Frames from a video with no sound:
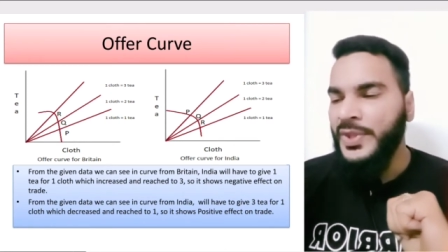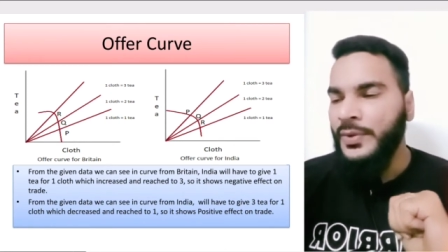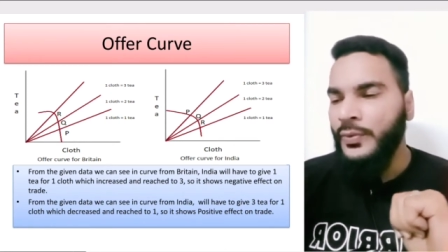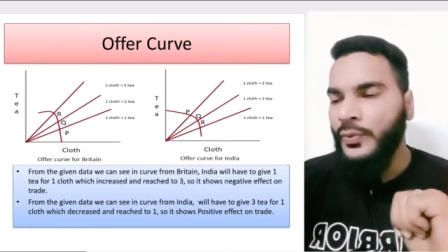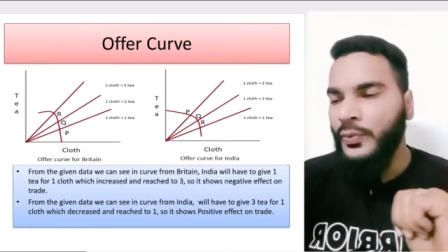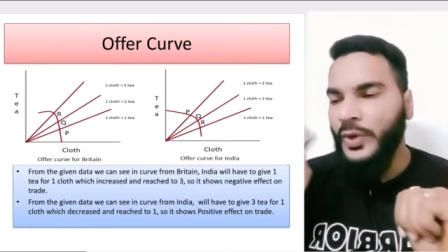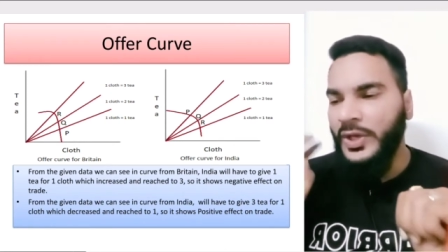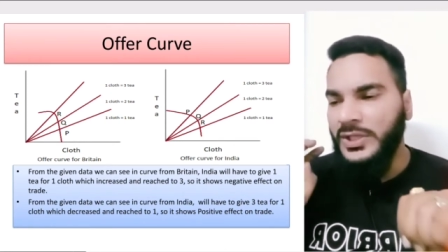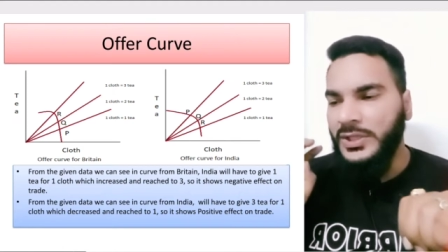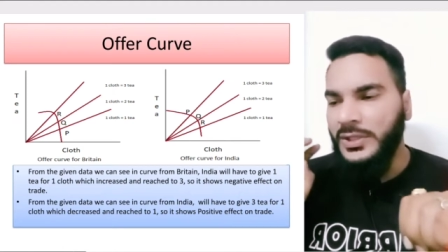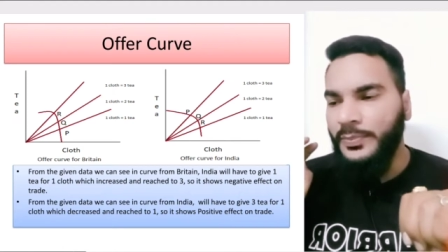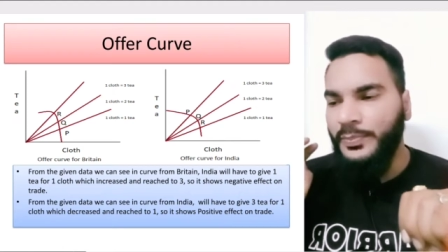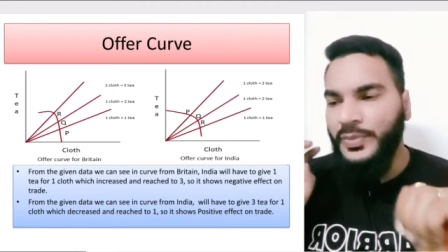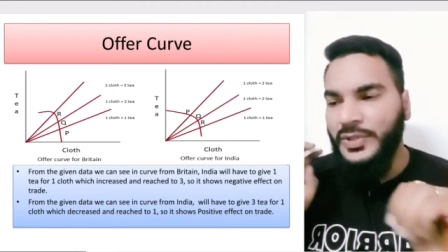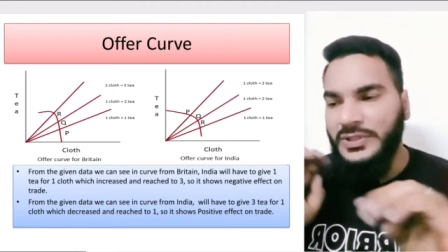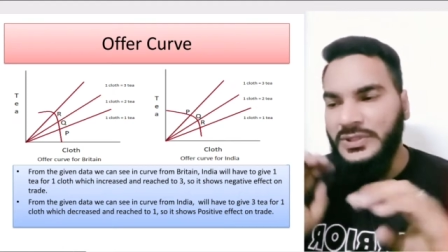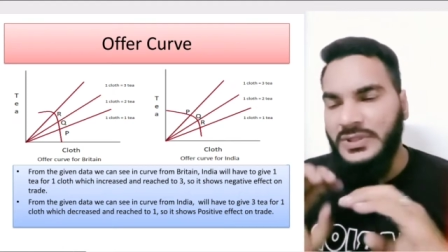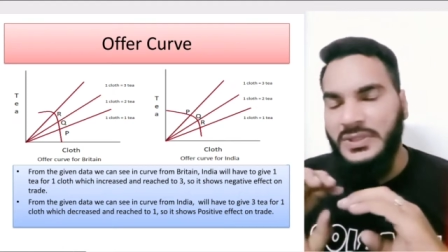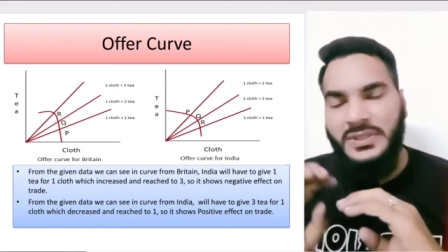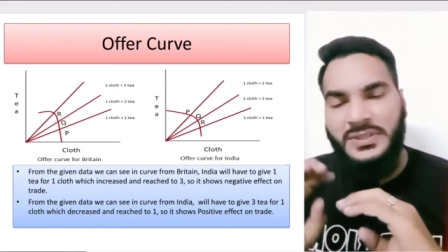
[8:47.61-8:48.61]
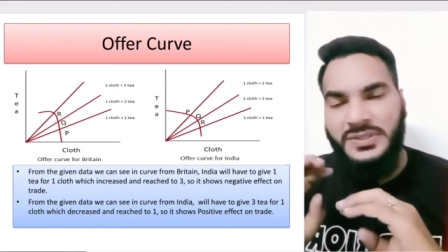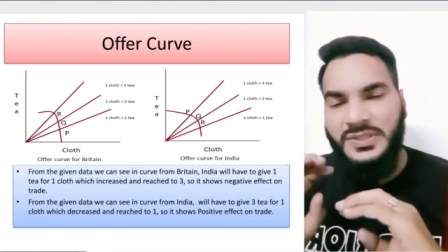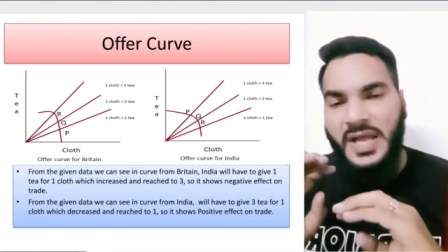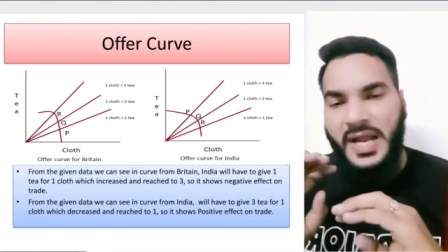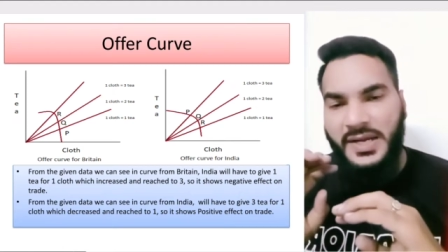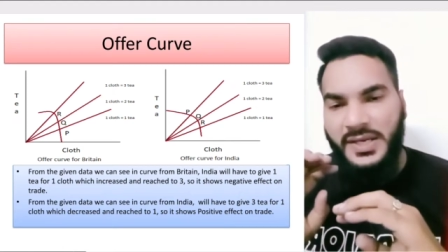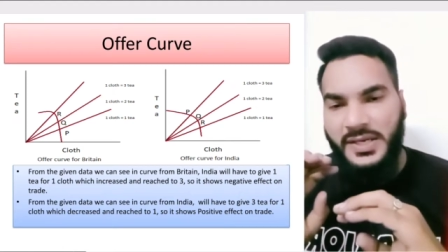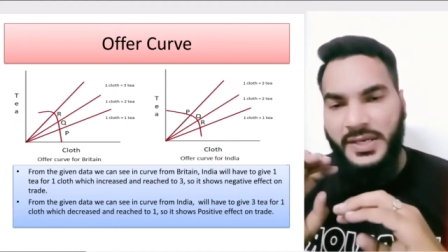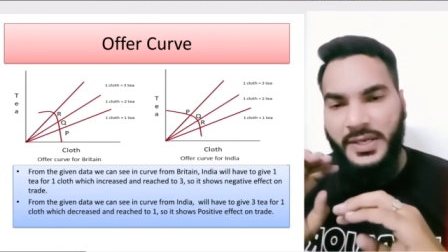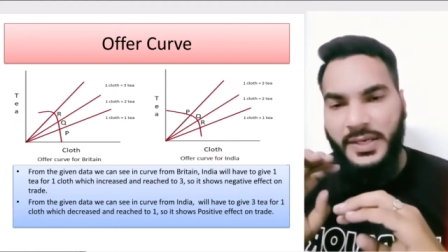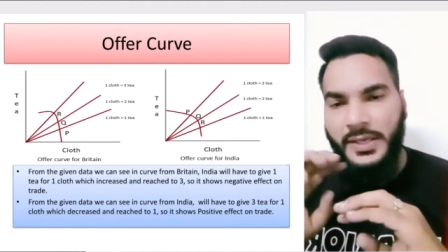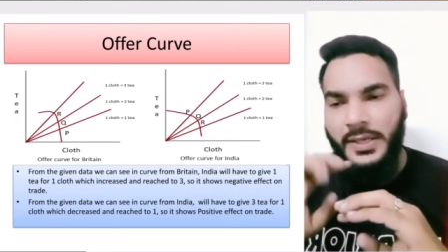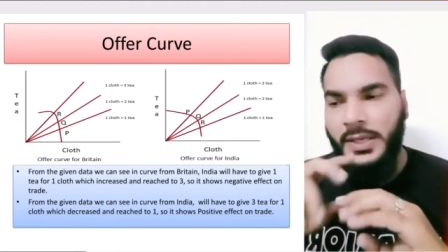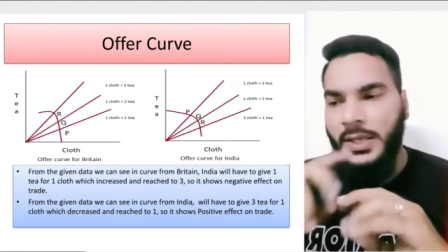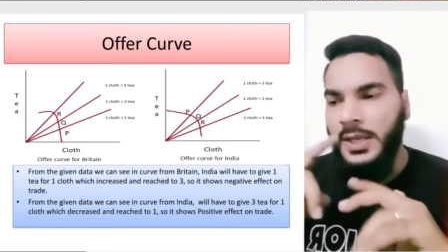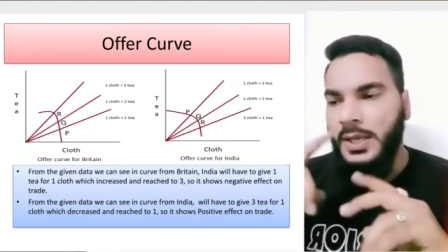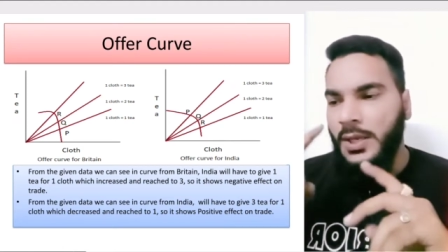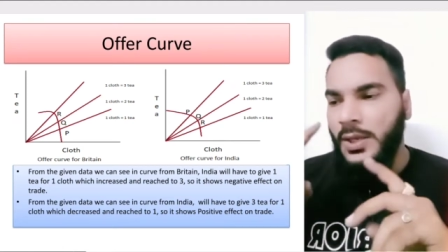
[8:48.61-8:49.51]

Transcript: when the business started,